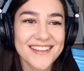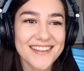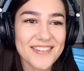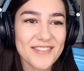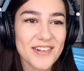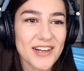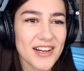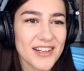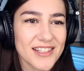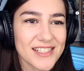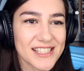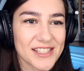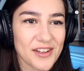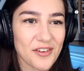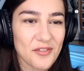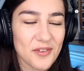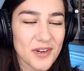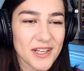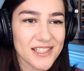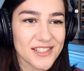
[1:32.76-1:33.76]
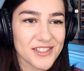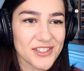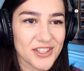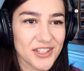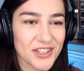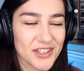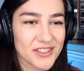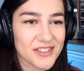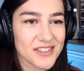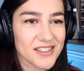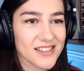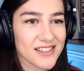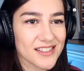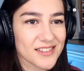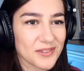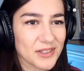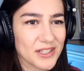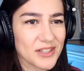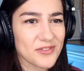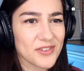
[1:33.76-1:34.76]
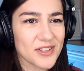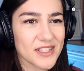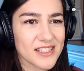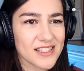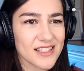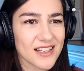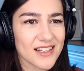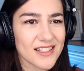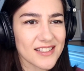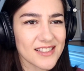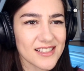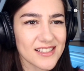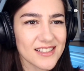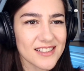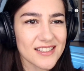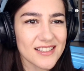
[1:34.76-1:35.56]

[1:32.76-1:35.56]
What kind of software did you use when you first started?